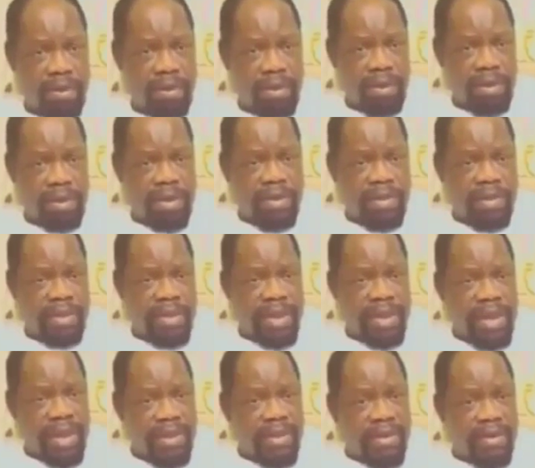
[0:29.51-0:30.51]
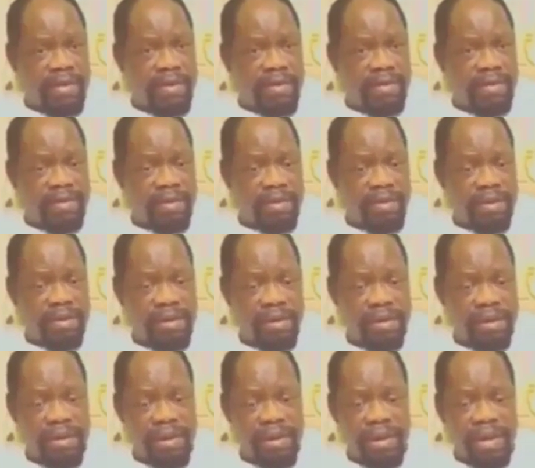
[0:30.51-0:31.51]
at the end
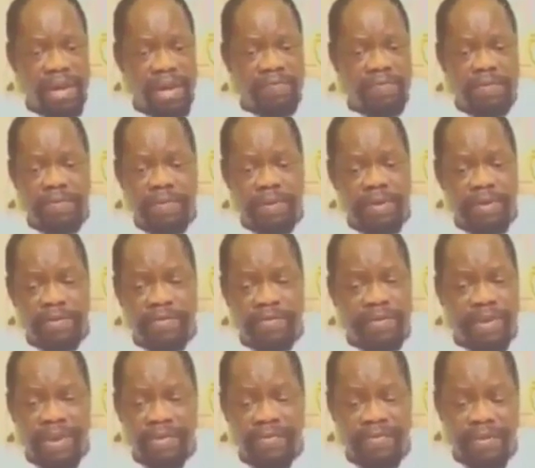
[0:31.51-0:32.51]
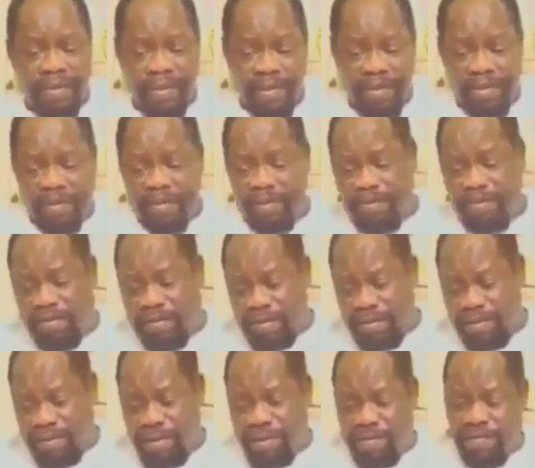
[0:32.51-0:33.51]
everybody says, oh, you
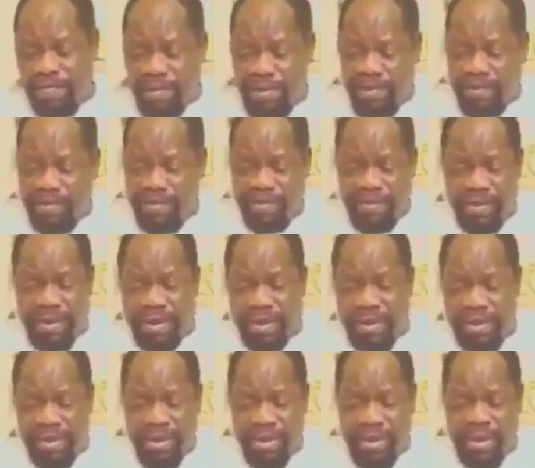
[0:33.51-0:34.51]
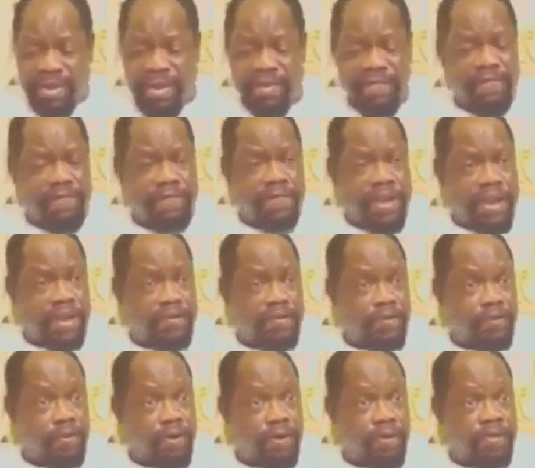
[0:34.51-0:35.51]
told them this, you did that. The
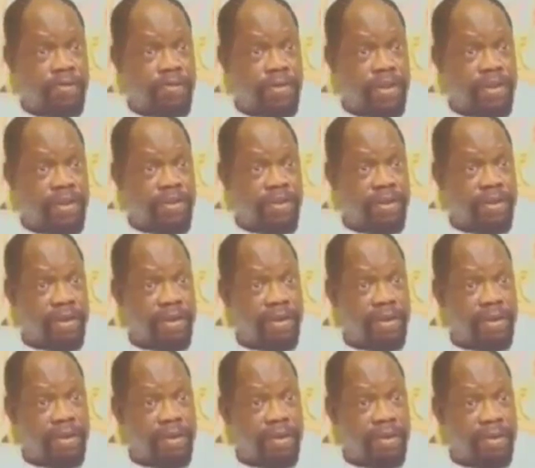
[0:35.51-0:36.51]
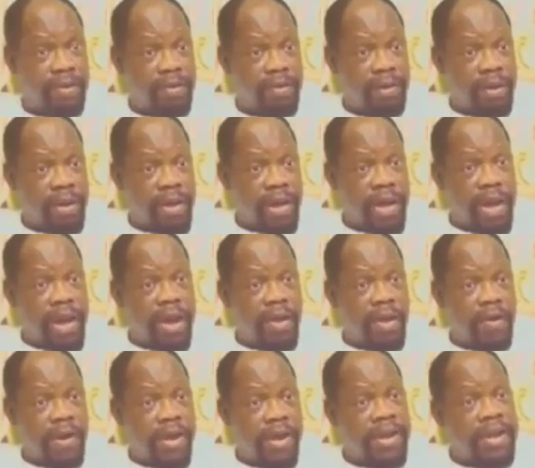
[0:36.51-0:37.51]
fact was that
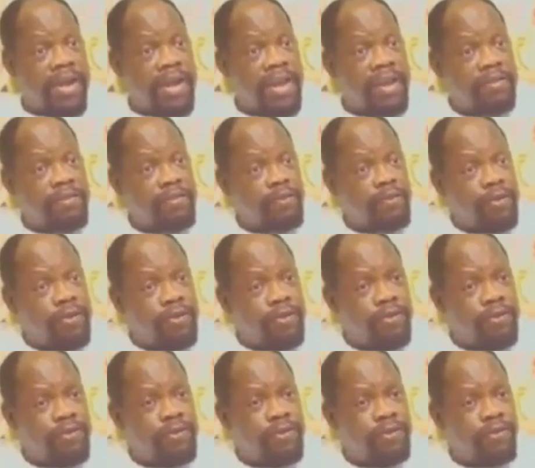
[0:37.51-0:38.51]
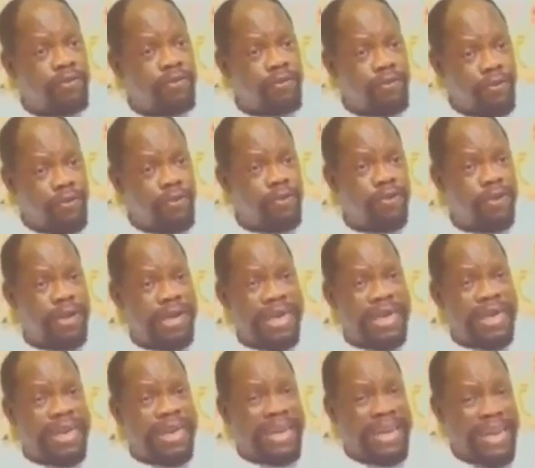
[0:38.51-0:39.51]
our case was so
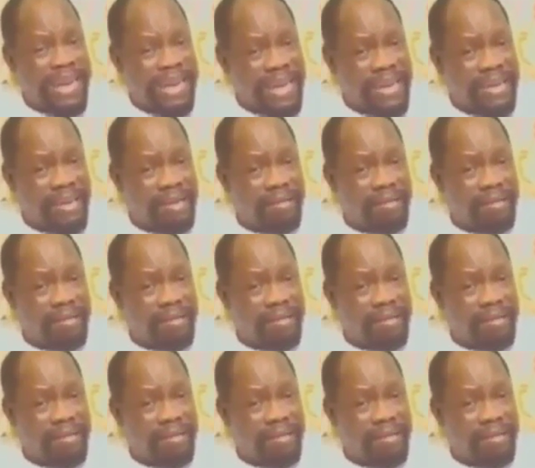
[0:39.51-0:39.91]
clear